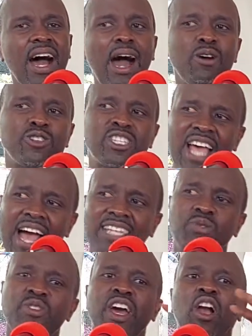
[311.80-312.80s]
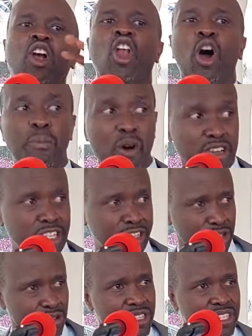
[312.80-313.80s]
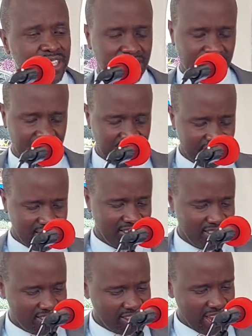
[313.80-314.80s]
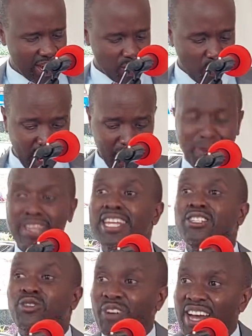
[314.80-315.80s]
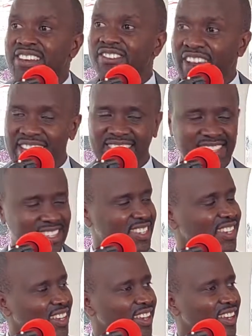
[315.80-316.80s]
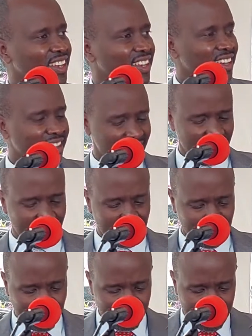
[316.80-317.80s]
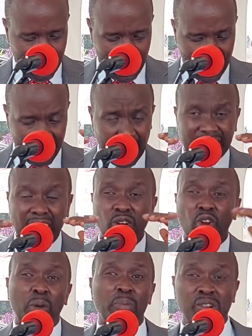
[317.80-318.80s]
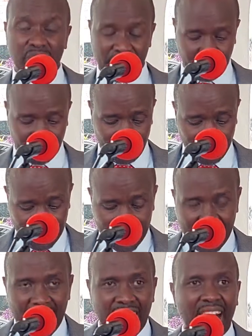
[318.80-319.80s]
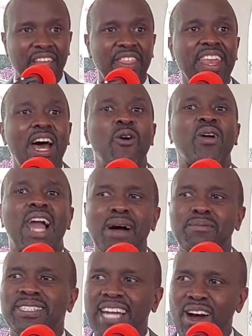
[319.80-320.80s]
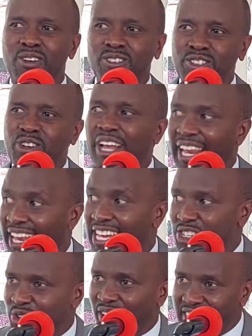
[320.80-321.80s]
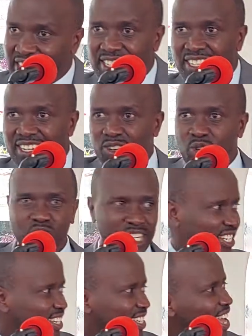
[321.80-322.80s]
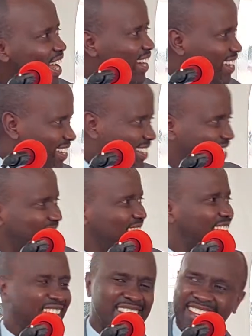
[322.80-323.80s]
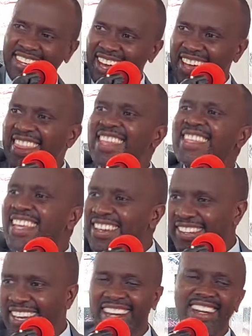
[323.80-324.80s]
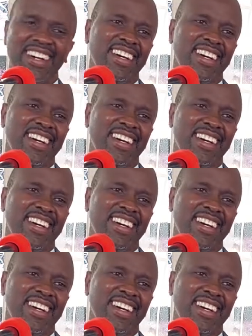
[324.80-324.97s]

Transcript: I'll start with the global issues and why we need to fundraise at a global level, and then I'll come down to Kelelesua, this road here, and this area.